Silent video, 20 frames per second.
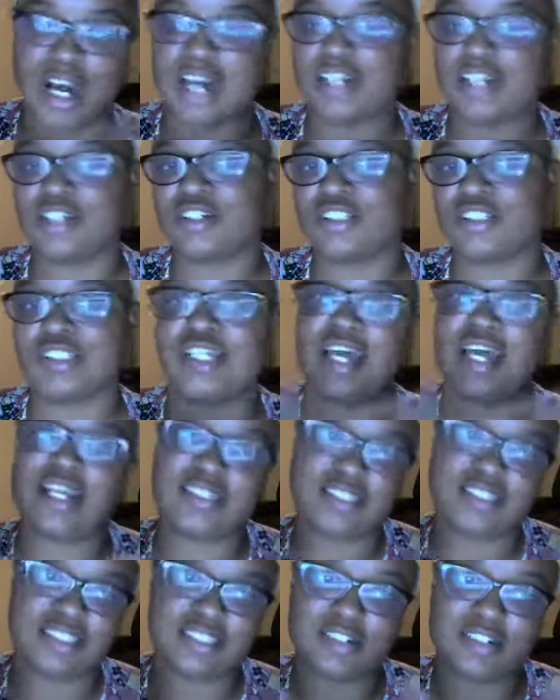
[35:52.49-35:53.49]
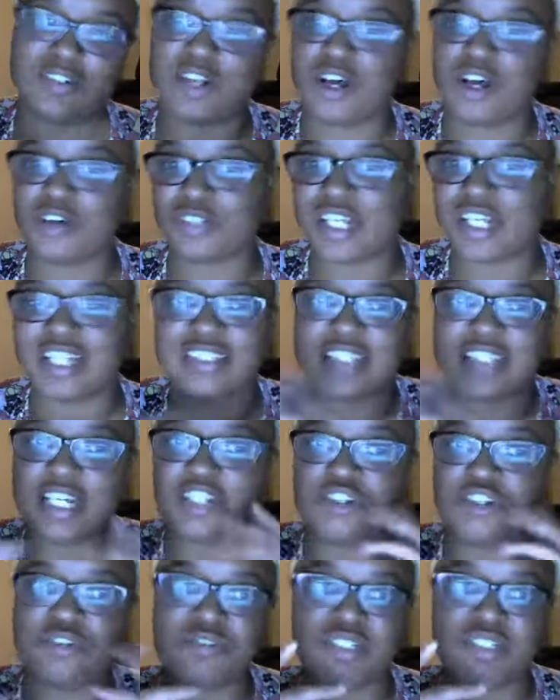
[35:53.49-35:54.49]
how yours lasted so long, things
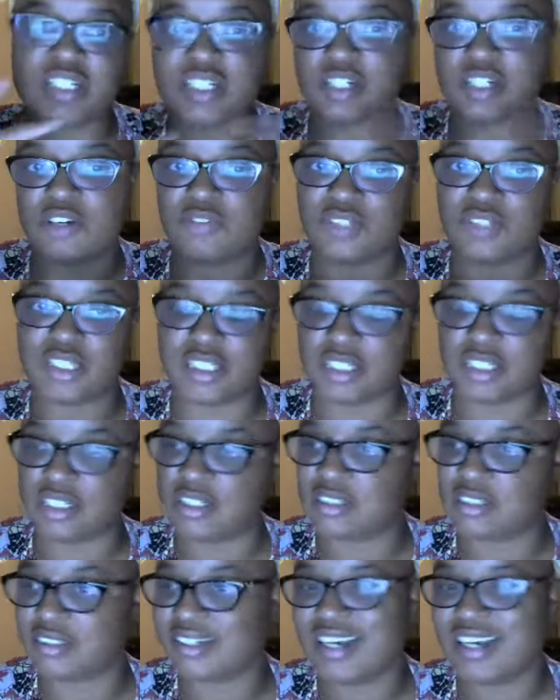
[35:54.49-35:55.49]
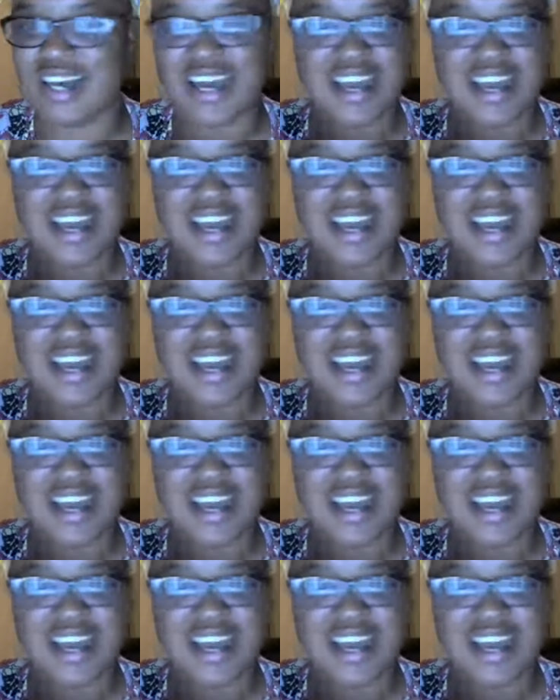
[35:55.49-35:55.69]
that you've seen over the years,